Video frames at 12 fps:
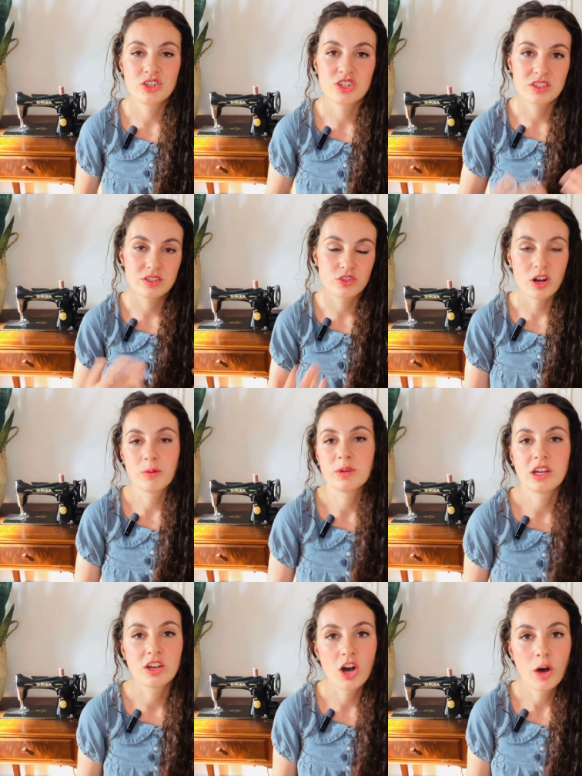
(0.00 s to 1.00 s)
just drop
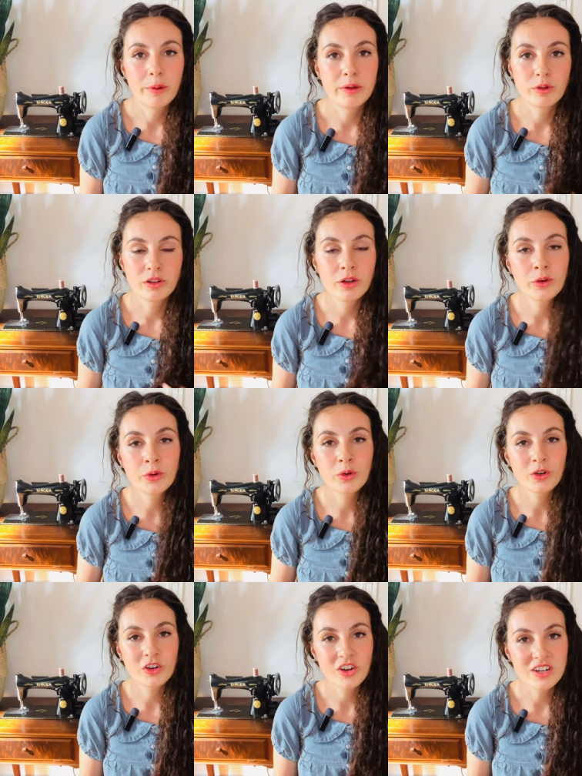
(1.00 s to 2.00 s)
me a comment below
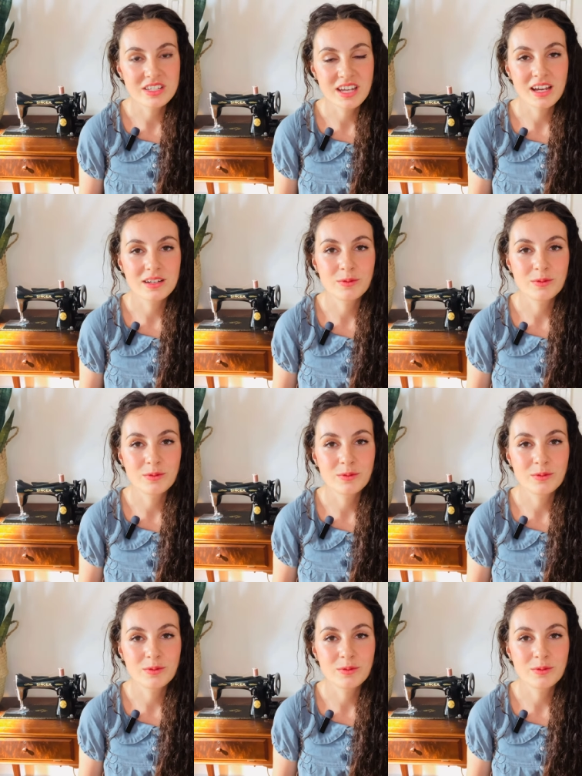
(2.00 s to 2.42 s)
or contact